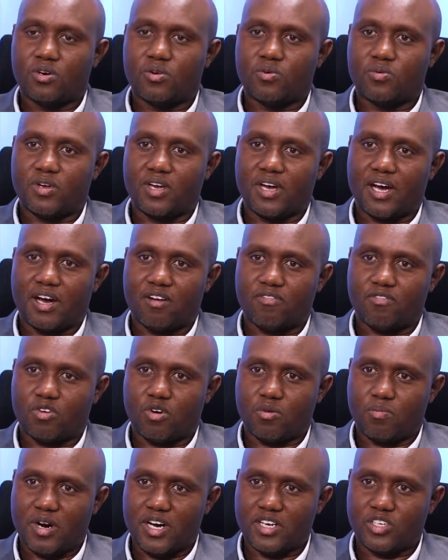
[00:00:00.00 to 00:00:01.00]
we have
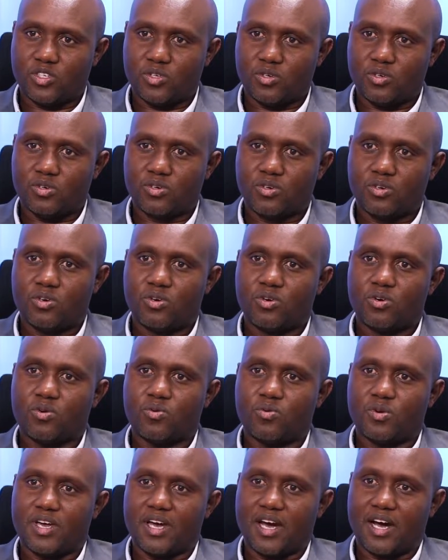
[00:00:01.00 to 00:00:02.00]
commercial,
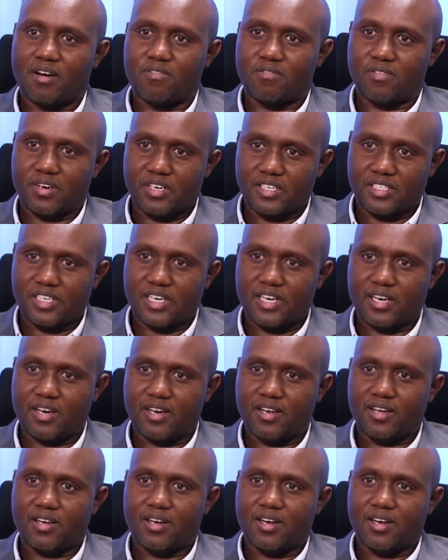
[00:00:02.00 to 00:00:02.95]
we have retail,